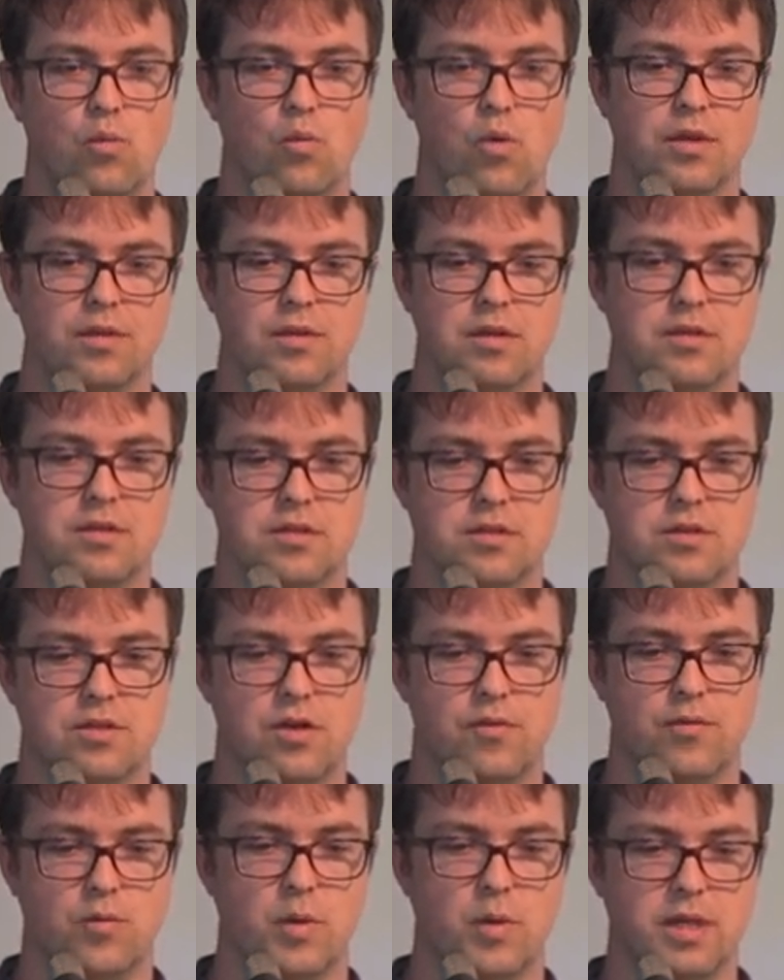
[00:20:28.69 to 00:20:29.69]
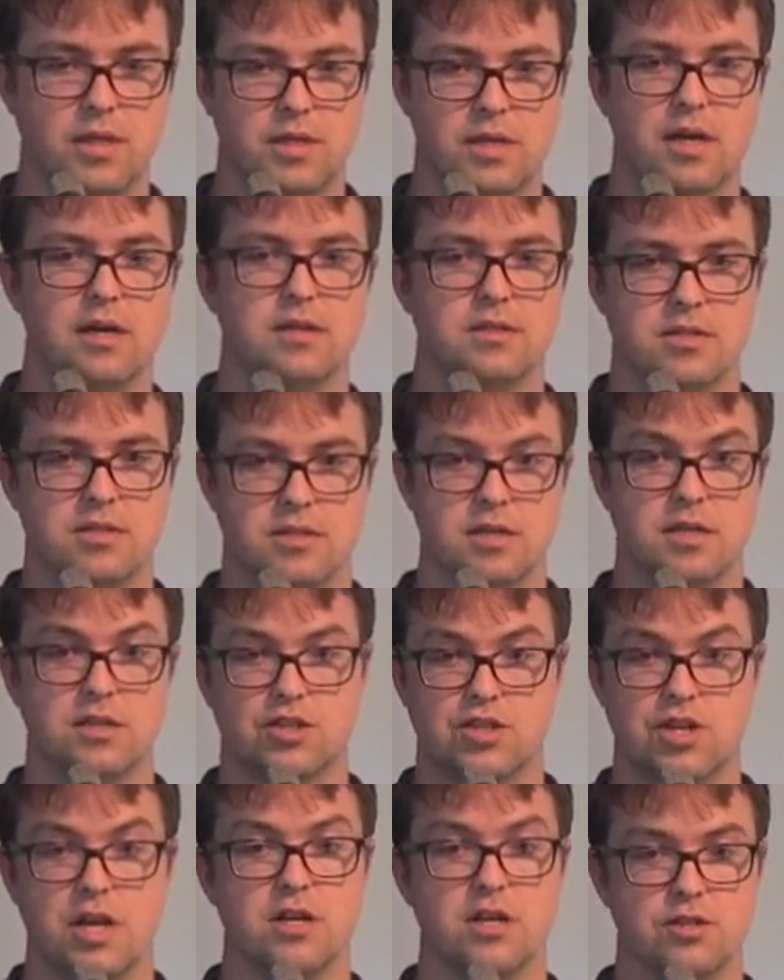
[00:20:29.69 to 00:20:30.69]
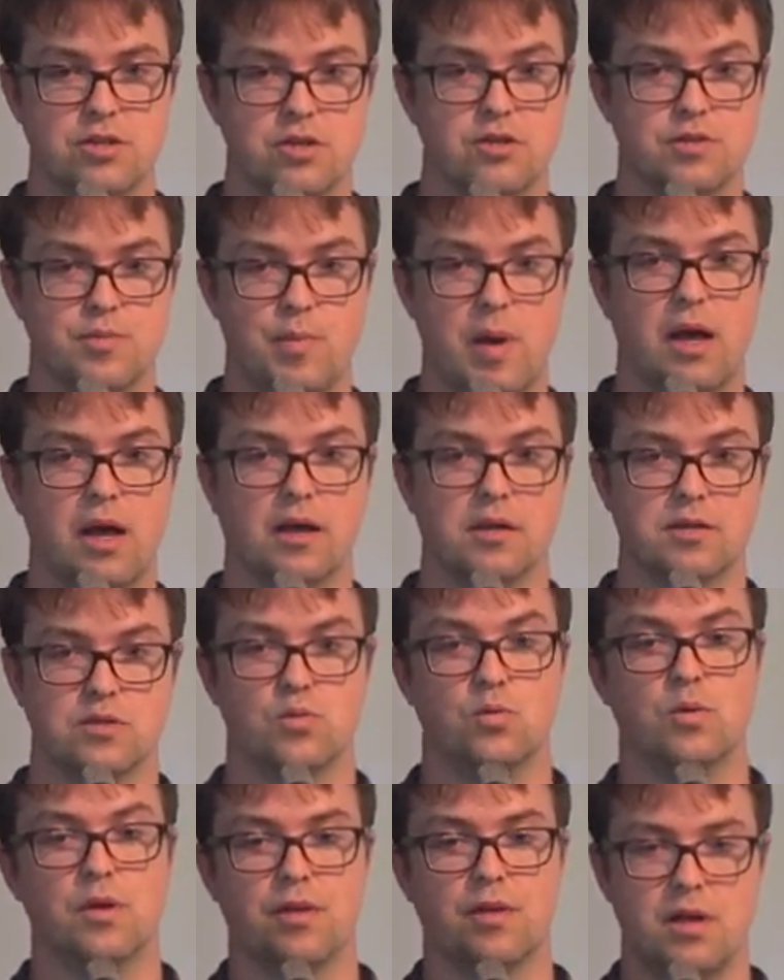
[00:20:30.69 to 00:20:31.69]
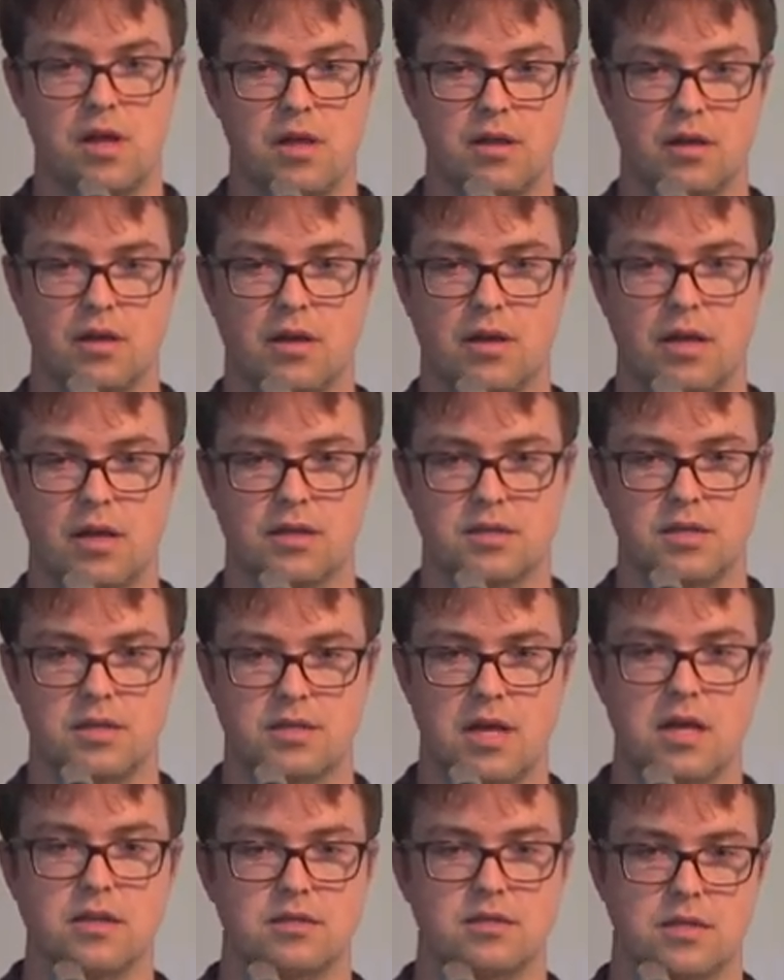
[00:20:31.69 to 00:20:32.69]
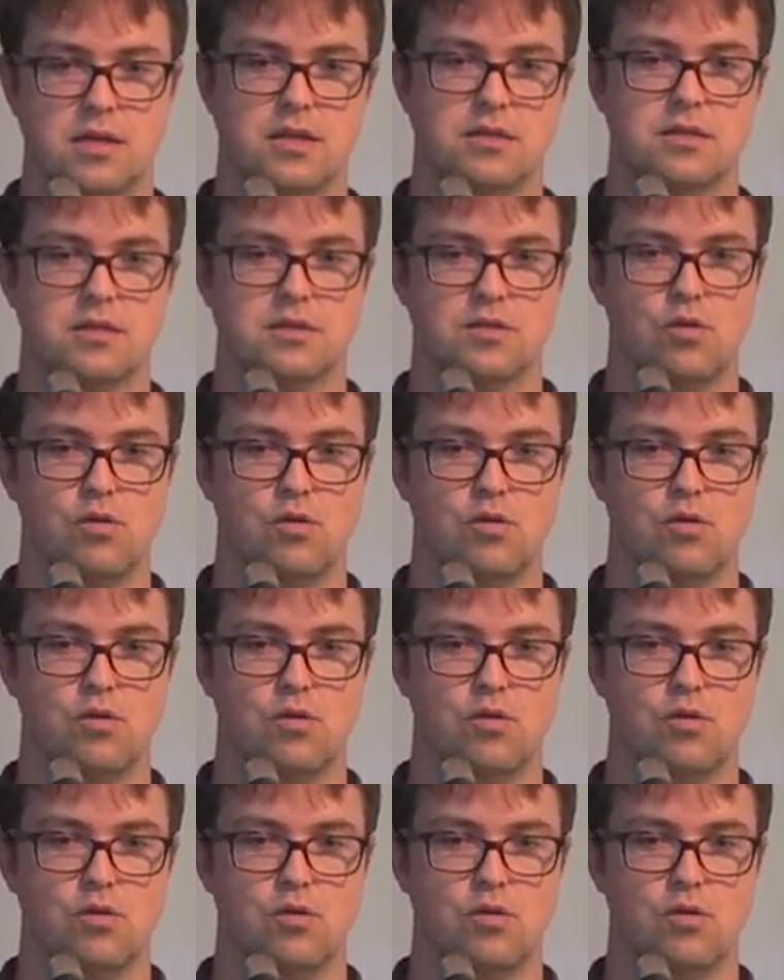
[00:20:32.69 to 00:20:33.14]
what this software does is exchange those packets with another connector. that's, that's its